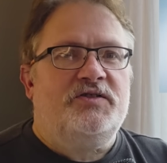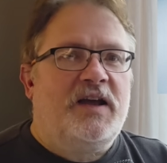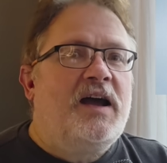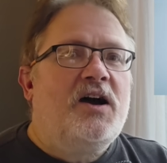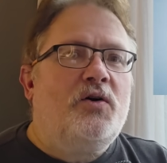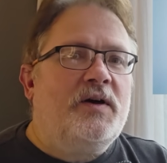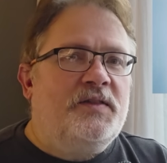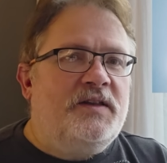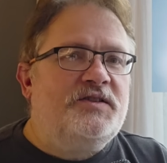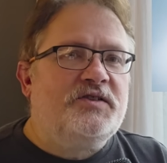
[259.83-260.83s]
Now
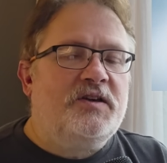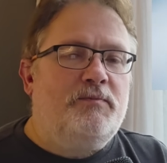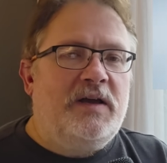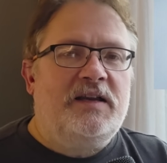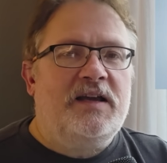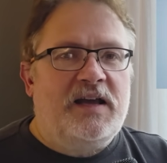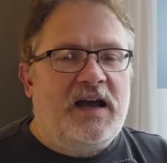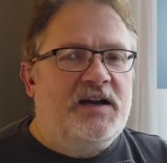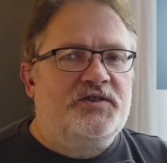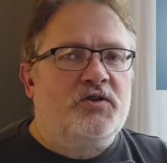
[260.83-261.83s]
this committee
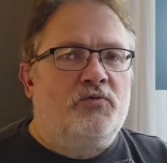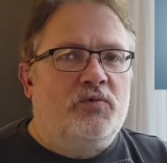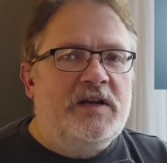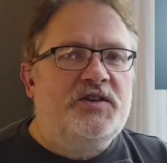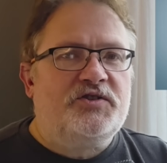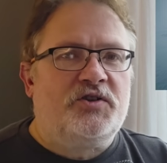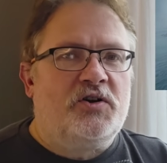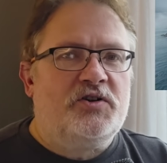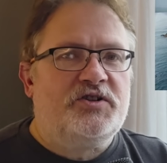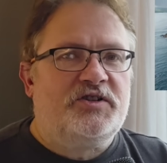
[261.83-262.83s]
has
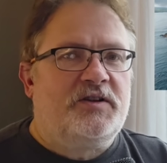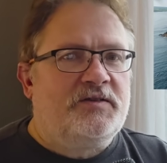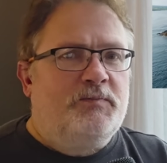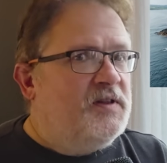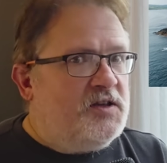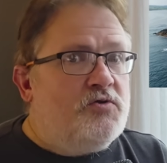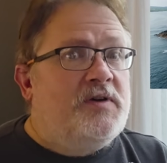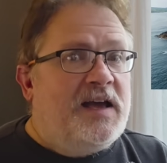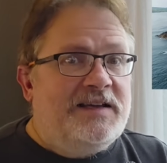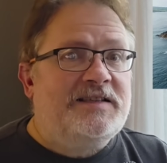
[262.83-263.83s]
researched the
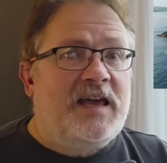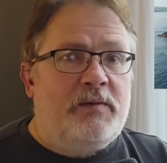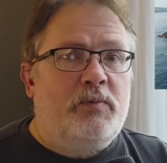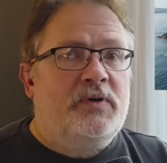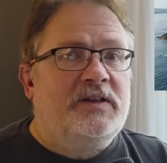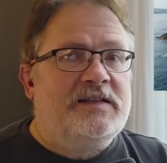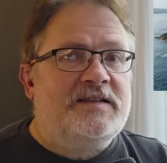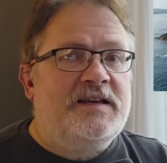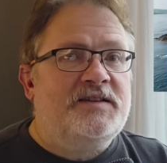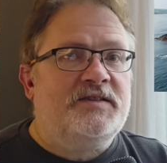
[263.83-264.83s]
UK's
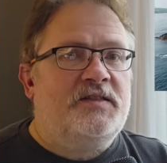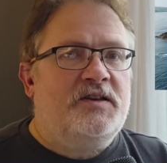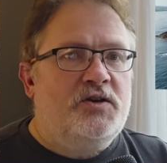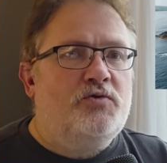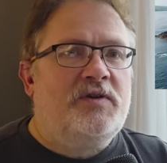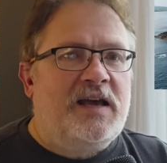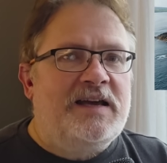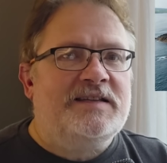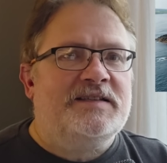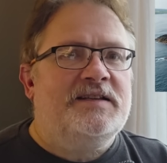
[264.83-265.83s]
capabilities and the
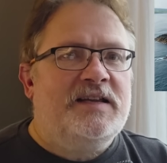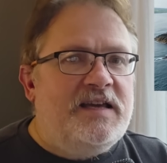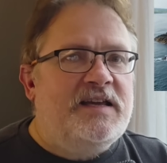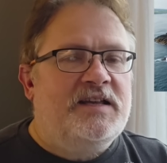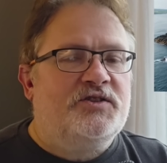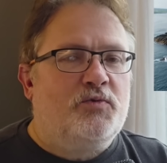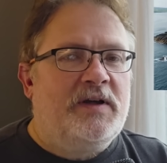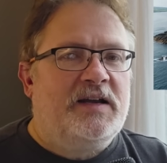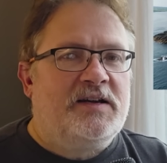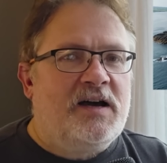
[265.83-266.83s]
UK's needs
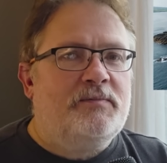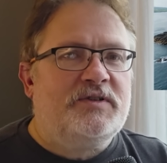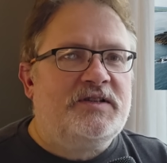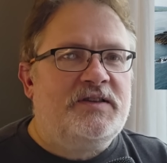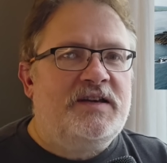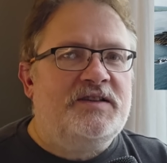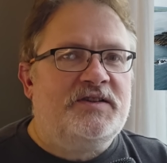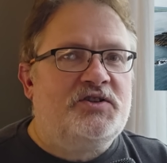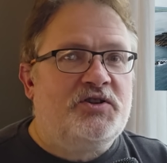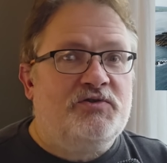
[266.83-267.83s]
when it comes to these
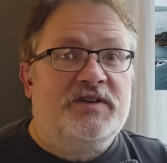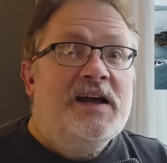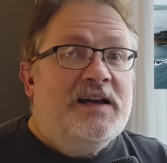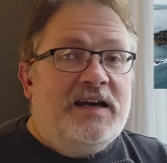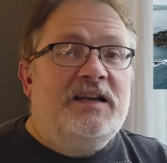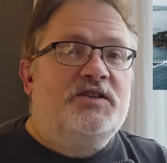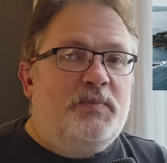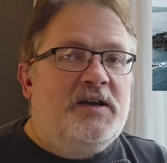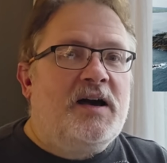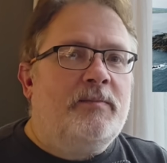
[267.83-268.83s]
issues, and it's
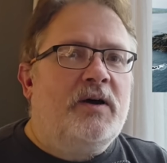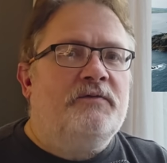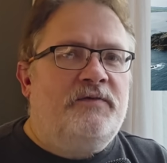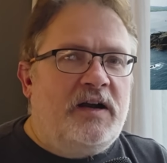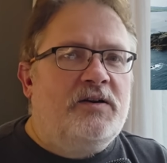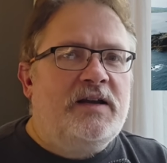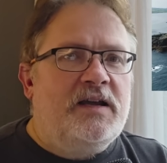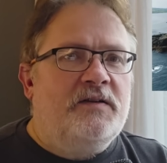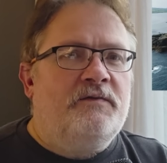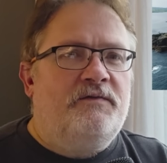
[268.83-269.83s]
become
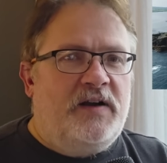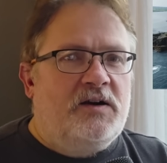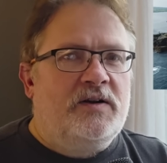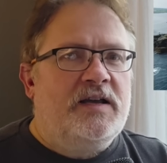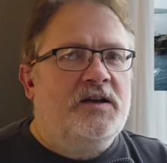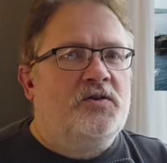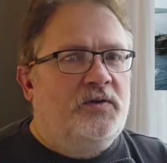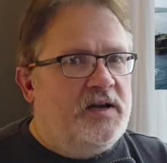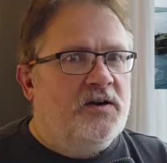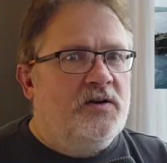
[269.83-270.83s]
very, very
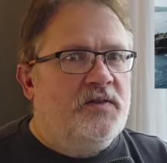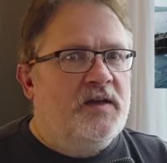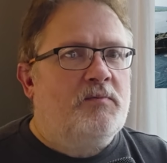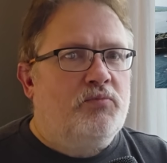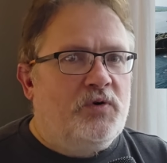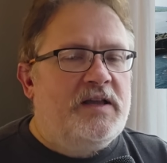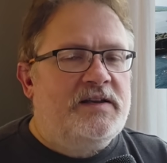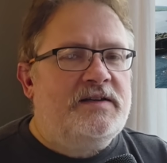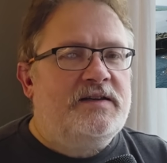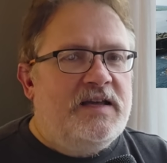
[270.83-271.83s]
clear that
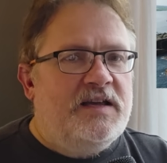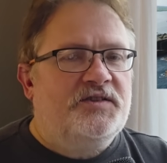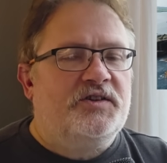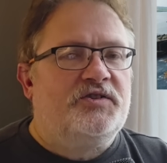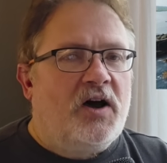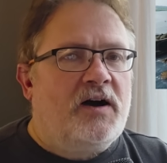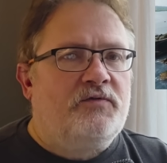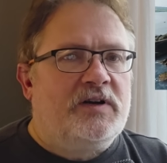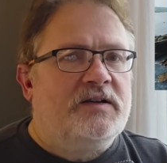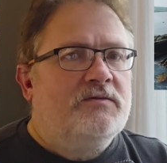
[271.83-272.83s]
Britain needs a
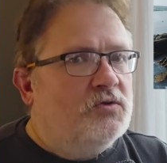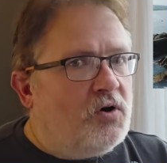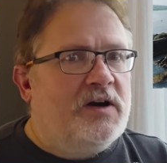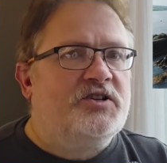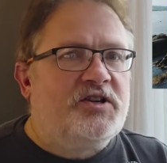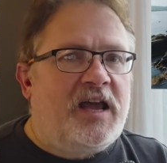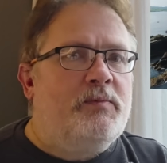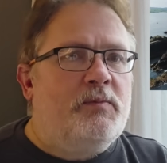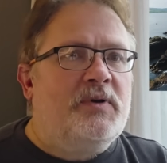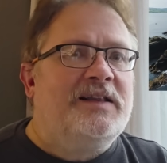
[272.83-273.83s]
sovereign launch
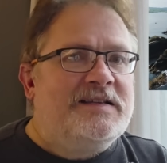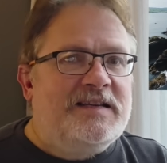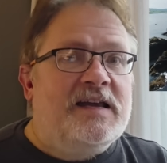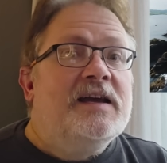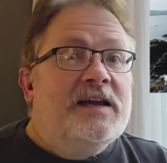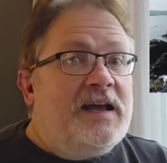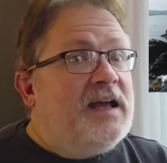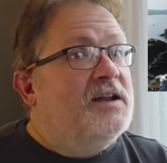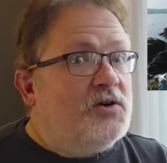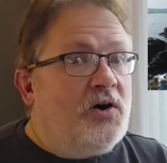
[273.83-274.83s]
capability,
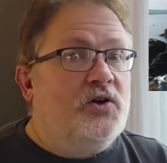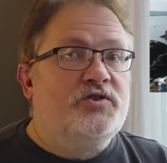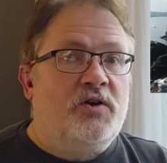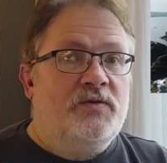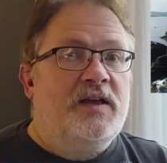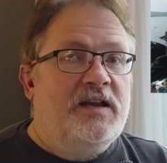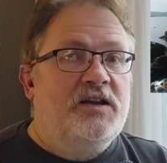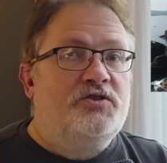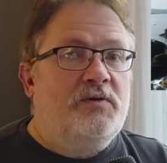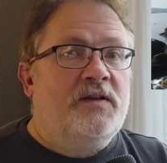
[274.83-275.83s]
and also they
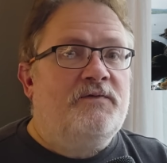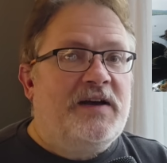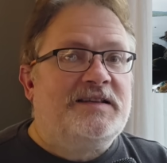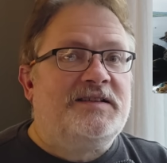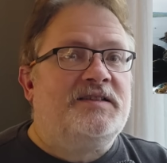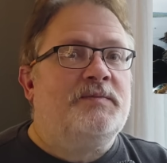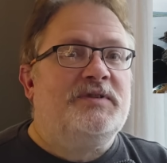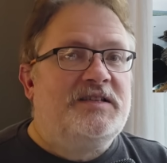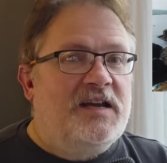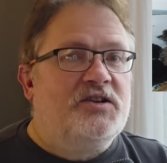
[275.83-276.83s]
need to invest a
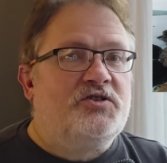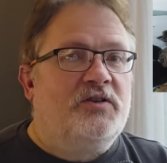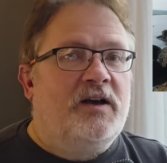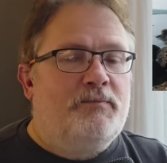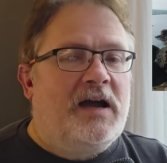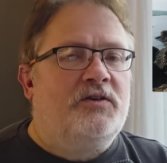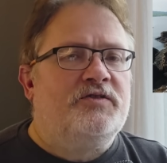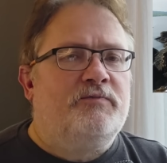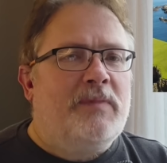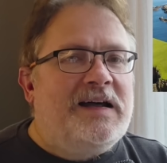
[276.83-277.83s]
substantial amount
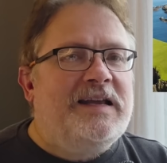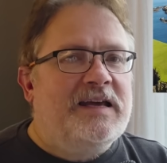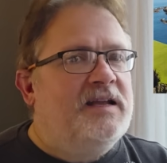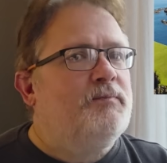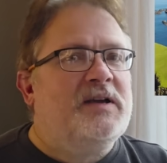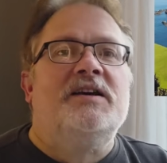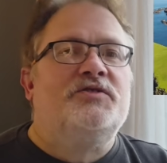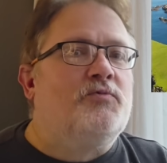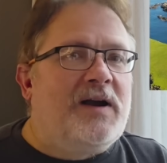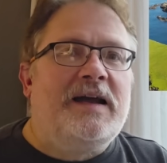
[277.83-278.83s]
of money in it
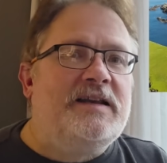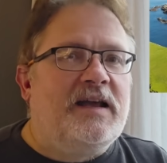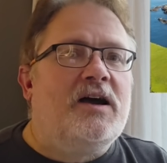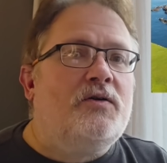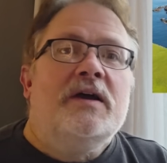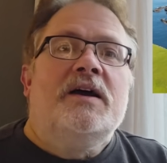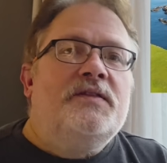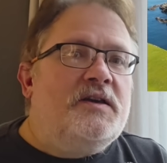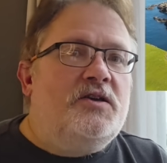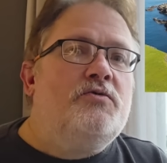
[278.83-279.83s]
because right now
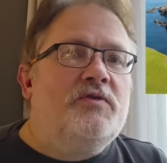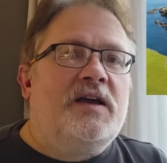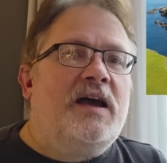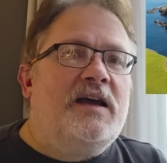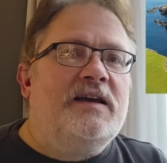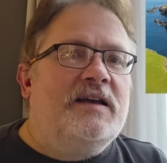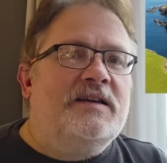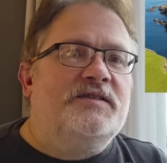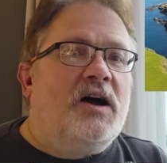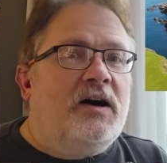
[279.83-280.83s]
the UK
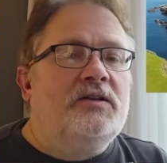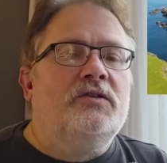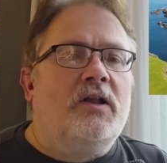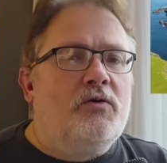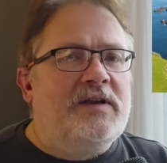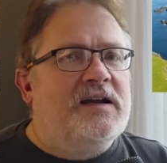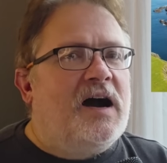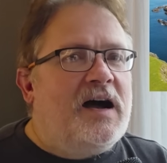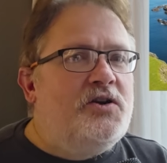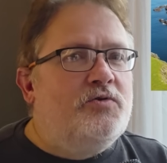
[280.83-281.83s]
is unloading
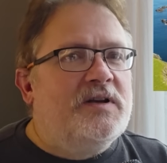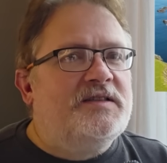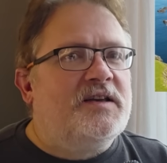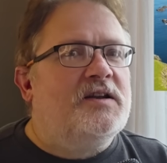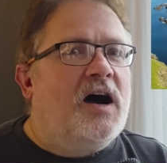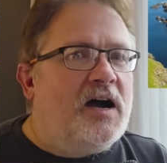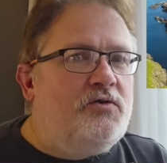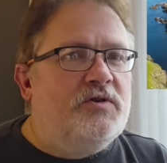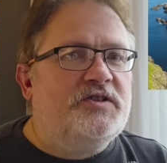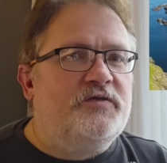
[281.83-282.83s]
hundreds and
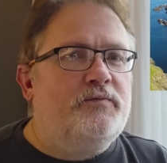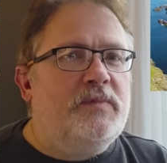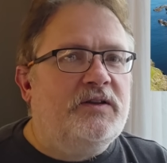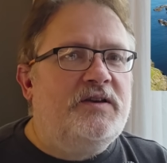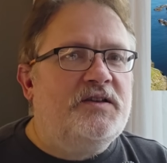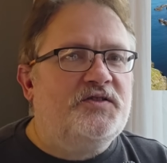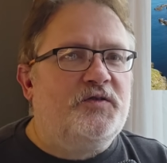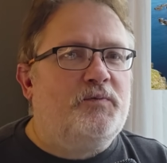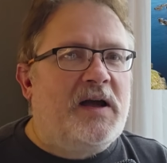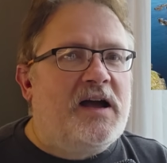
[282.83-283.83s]
hundreds of millions
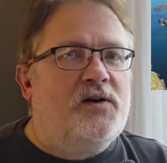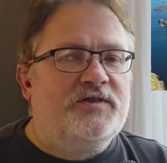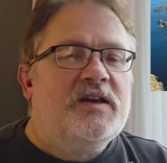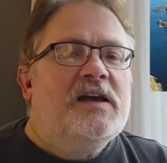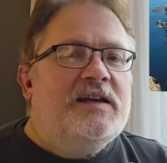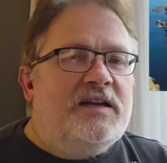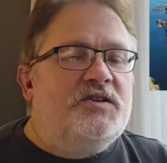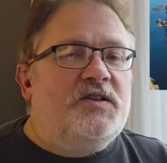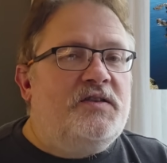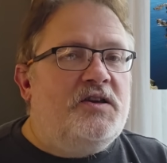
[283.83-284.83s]
of pounds
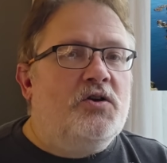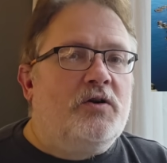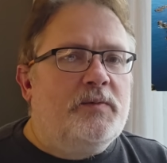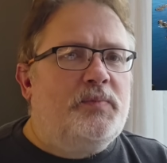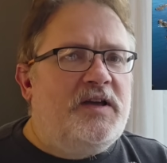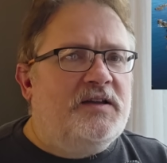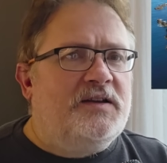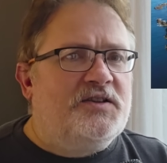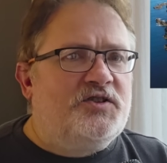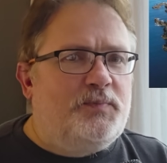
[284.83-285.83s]
into the
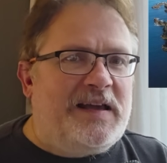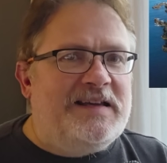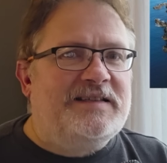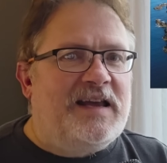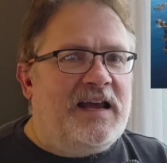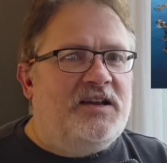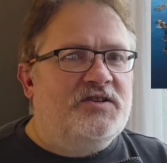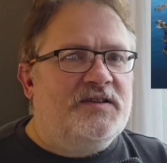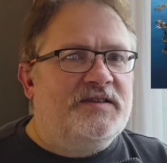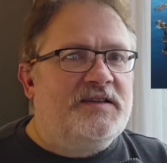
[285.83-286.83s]
European Space
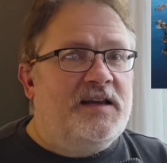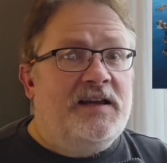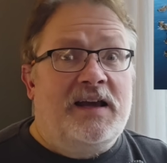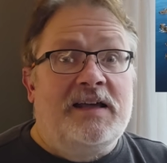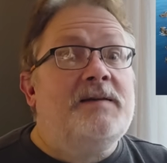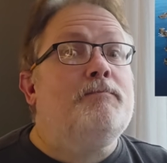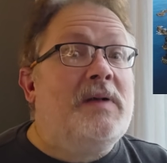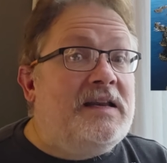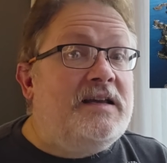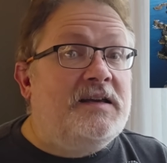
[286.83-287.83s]
Agency and in
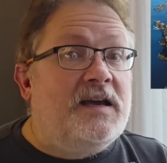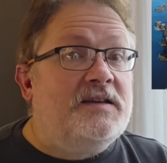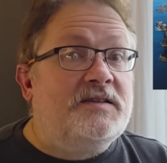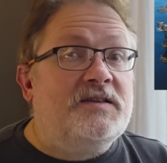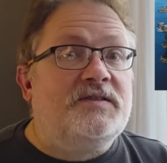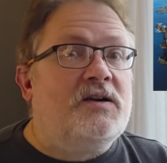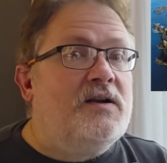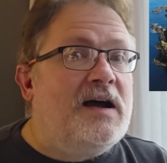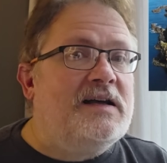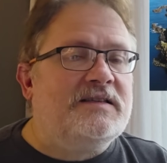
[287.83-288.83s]
many cases, they're
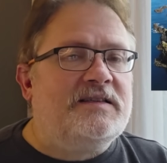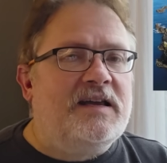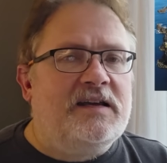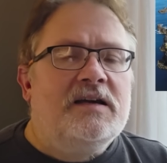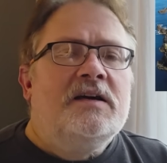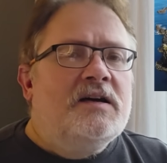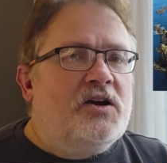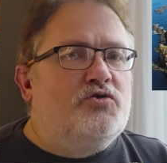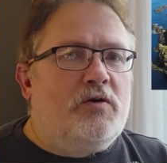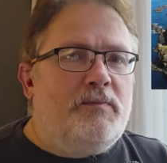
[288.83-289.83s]
not seeing
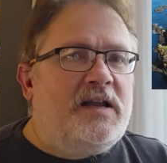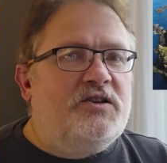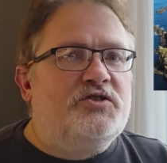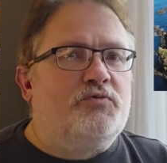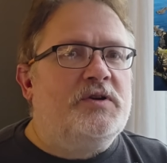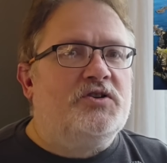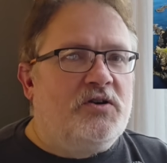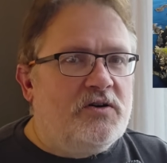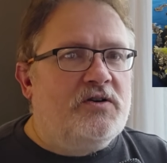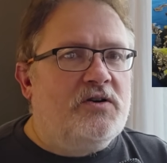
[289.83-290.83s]
a tremendous
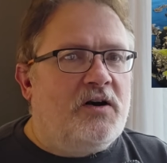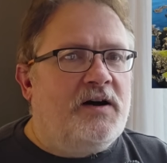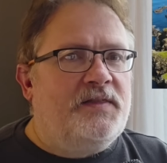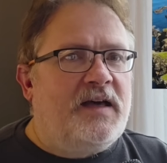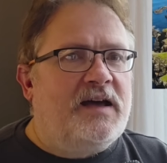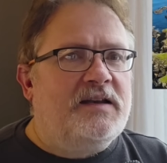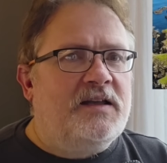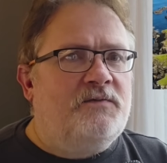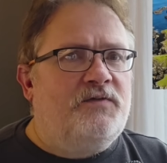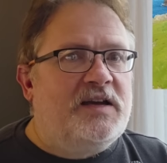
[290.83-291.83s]
return on that
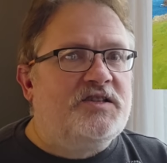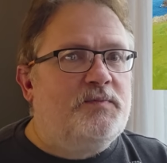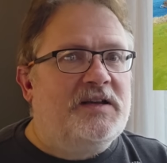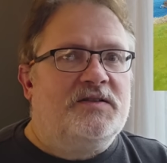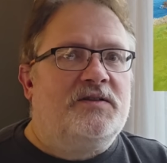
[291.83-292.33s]
investment.